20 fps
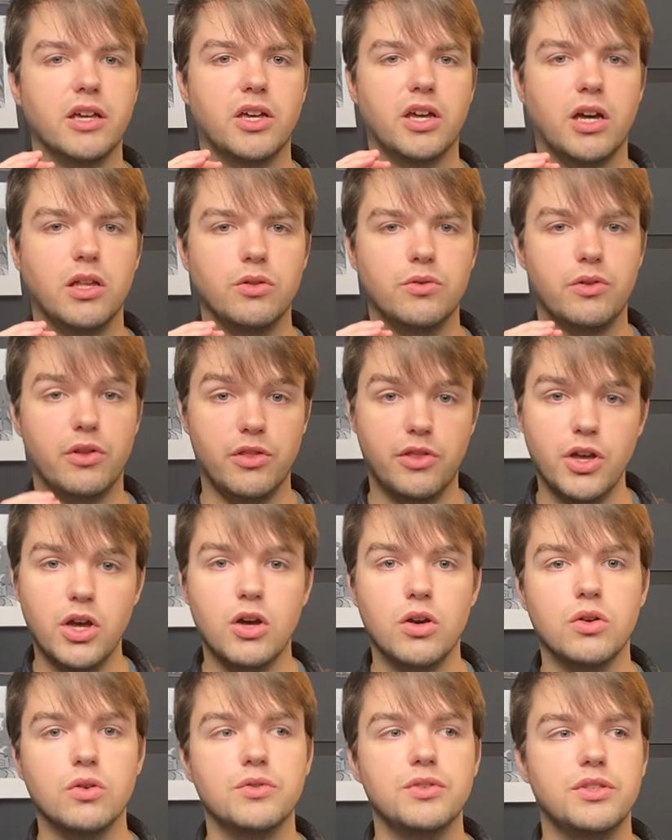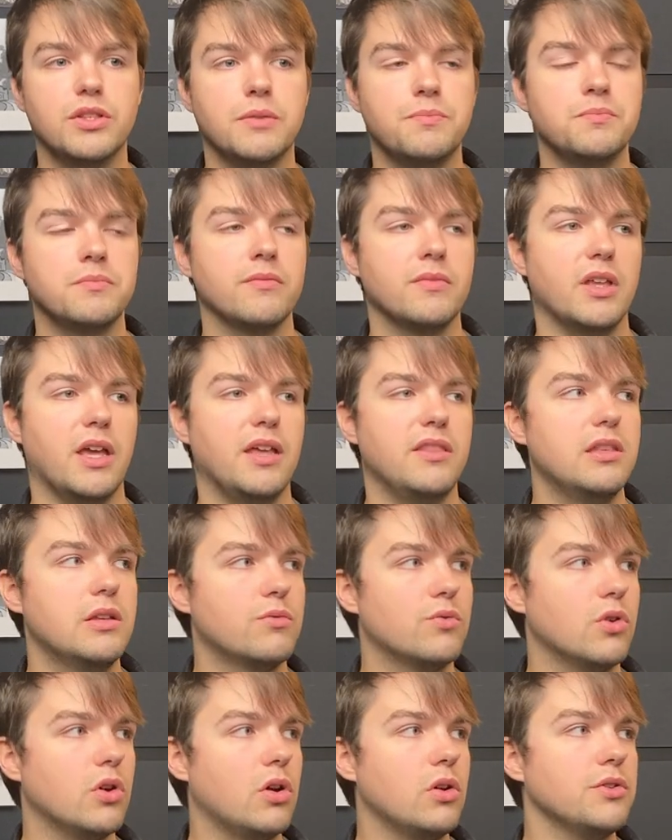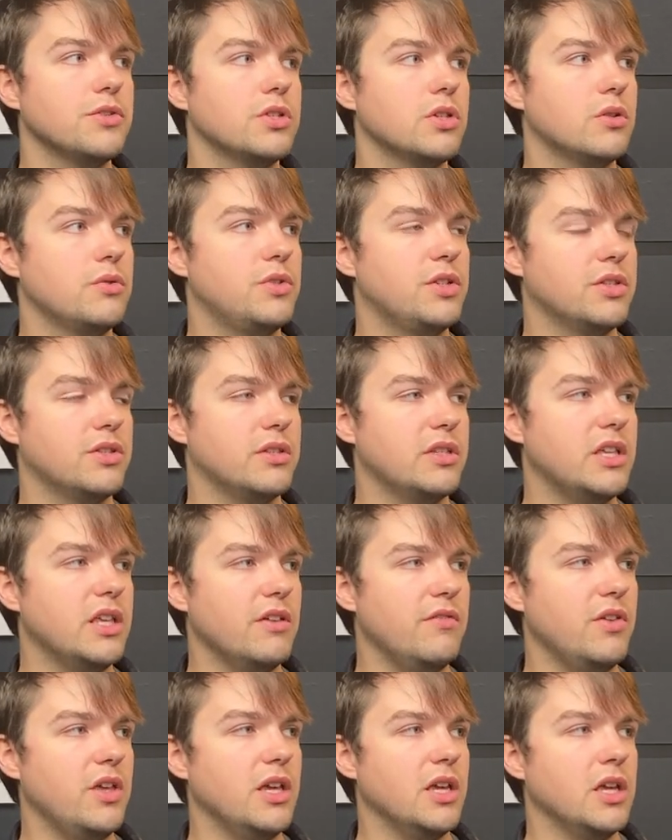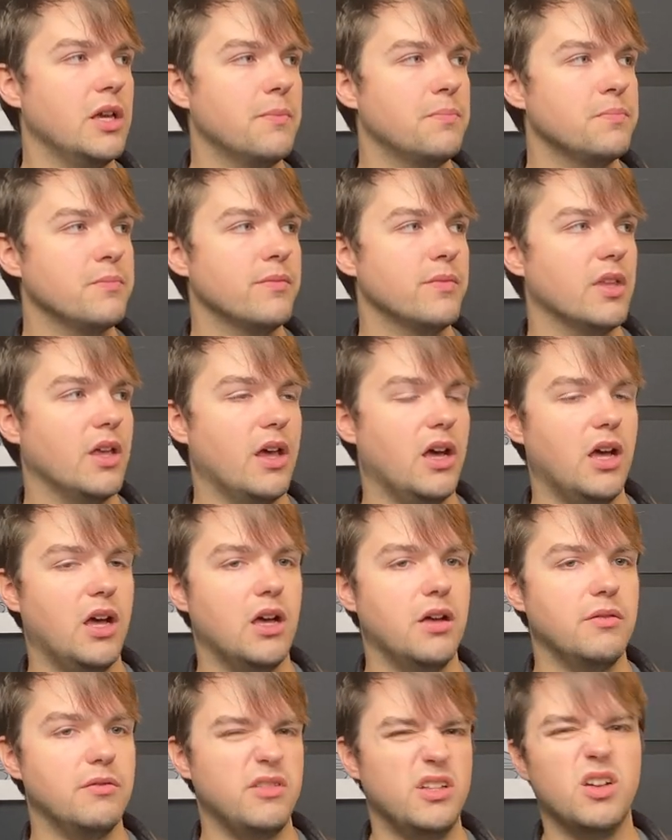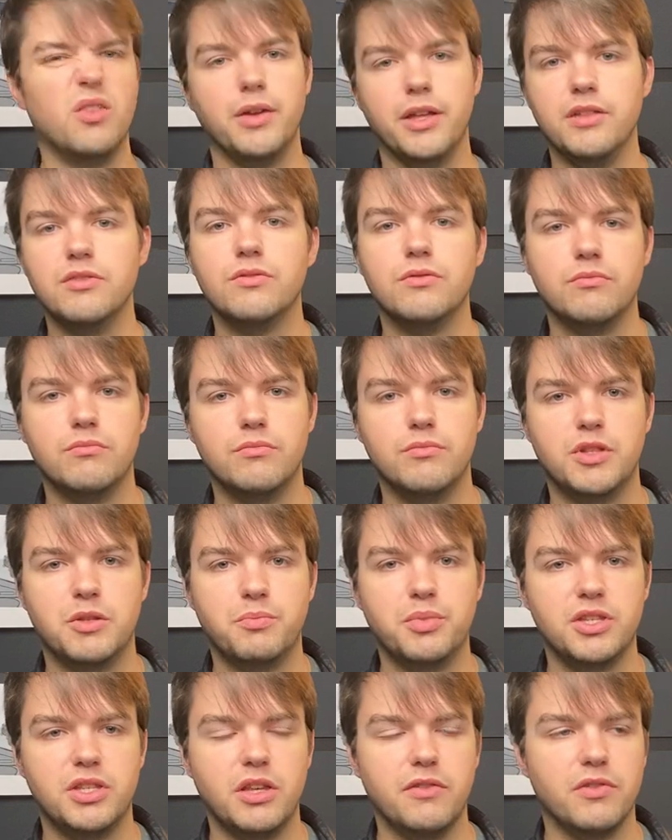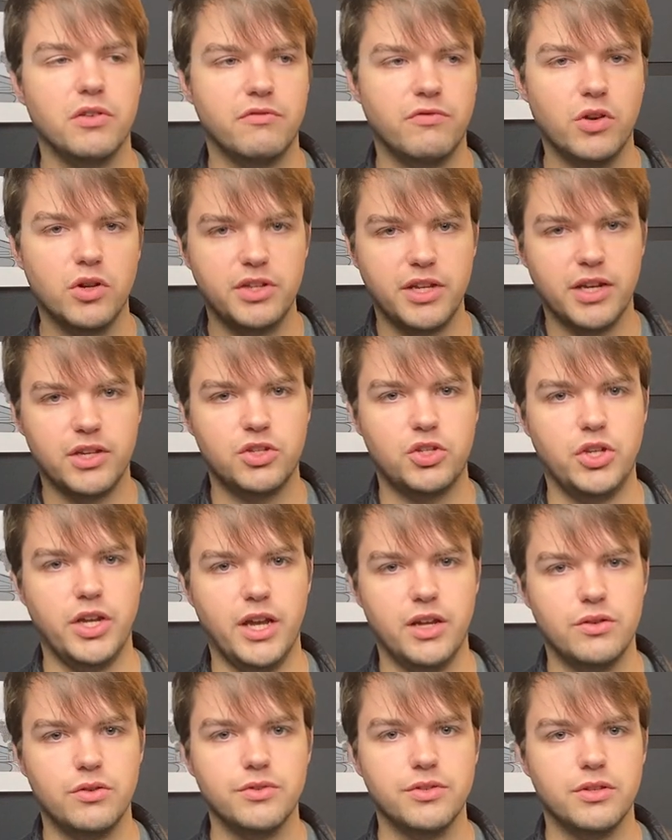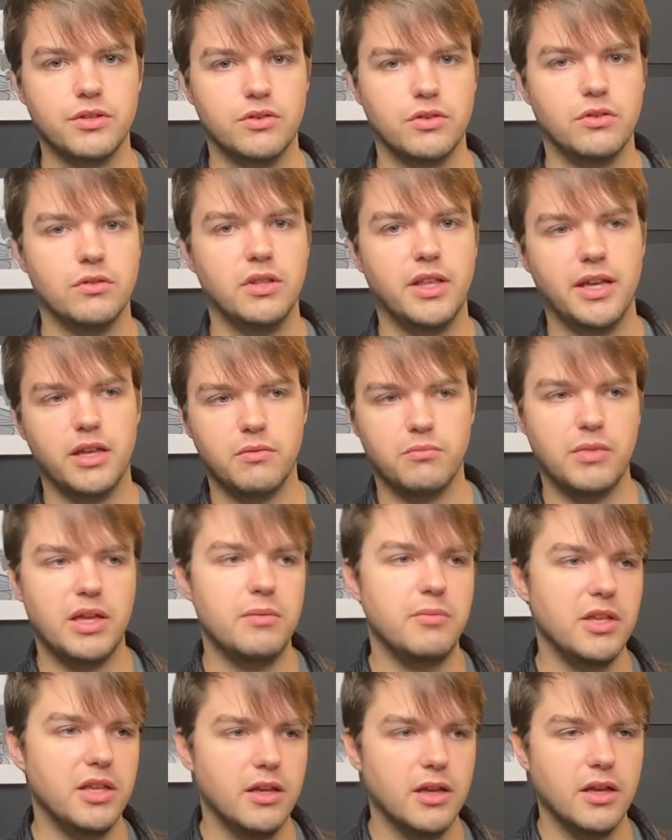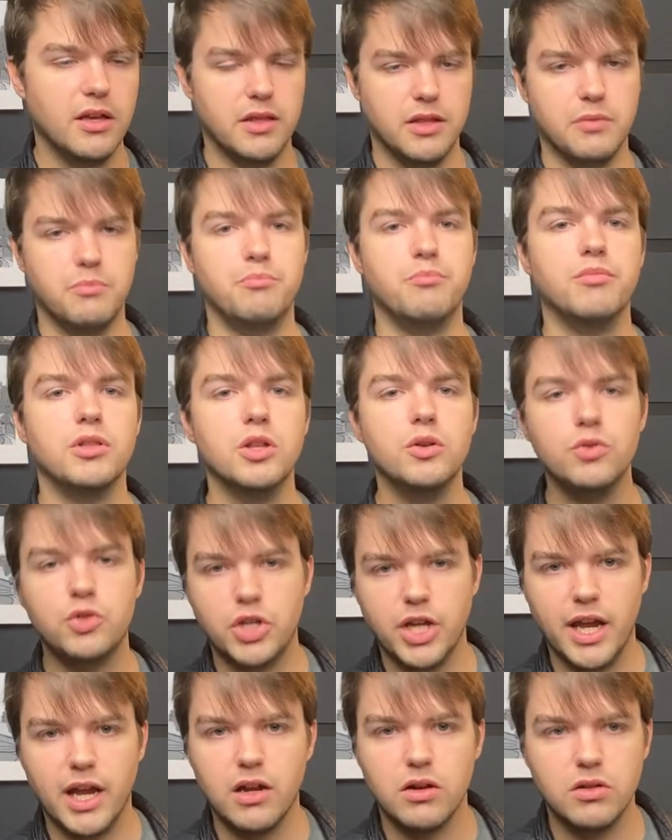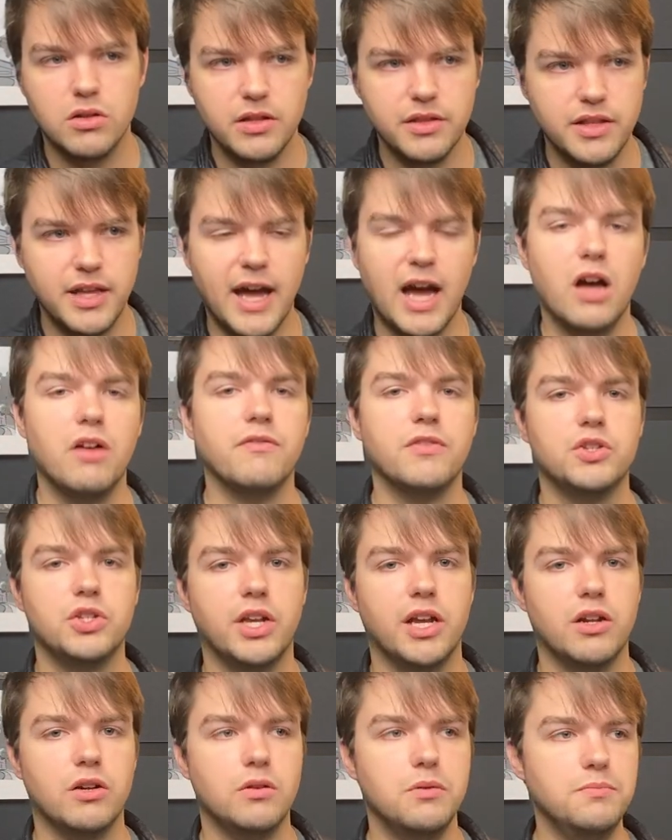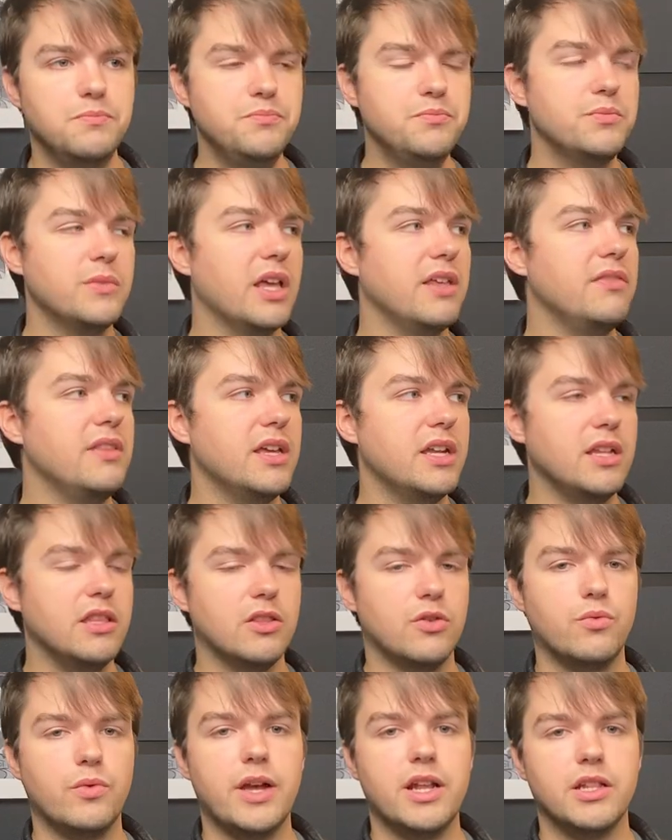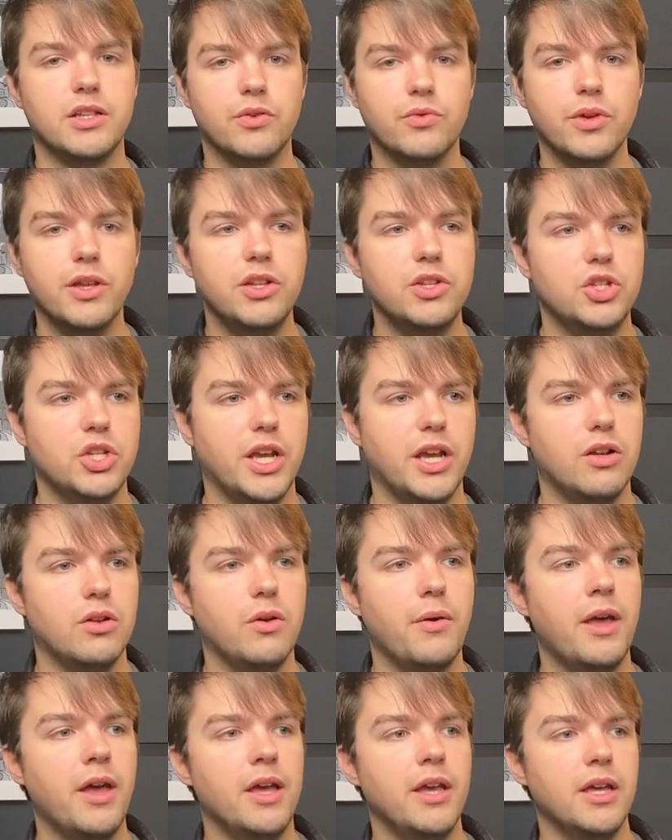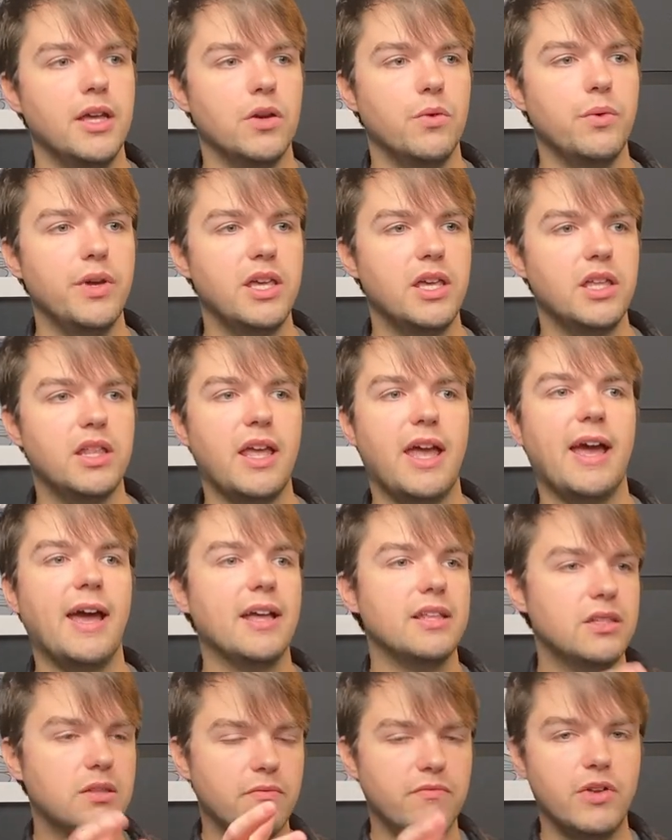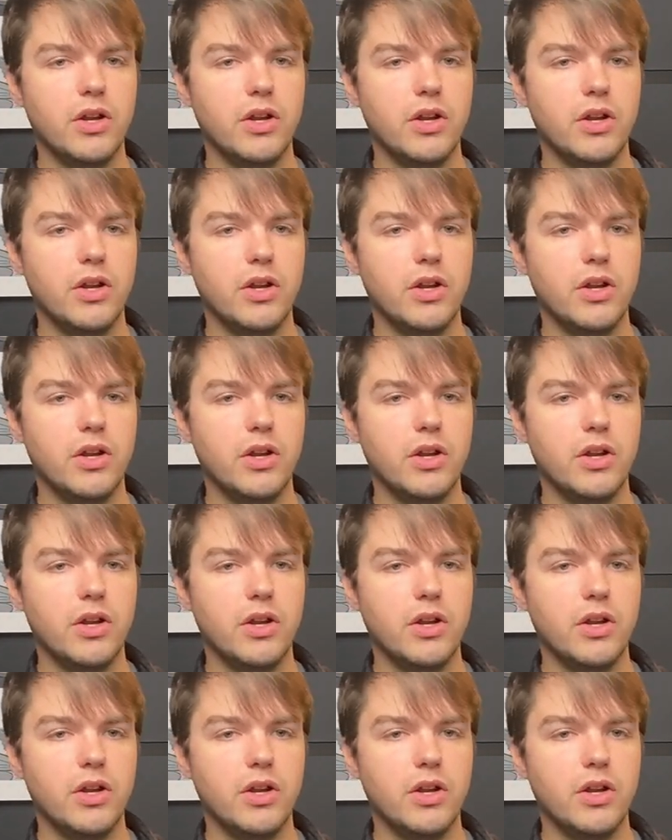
a color to those. And then we're also just giving uh, you know, in specific vertex channels, so like maybe the blue channel and the alpha channel, and then in the red and green channel, we can add some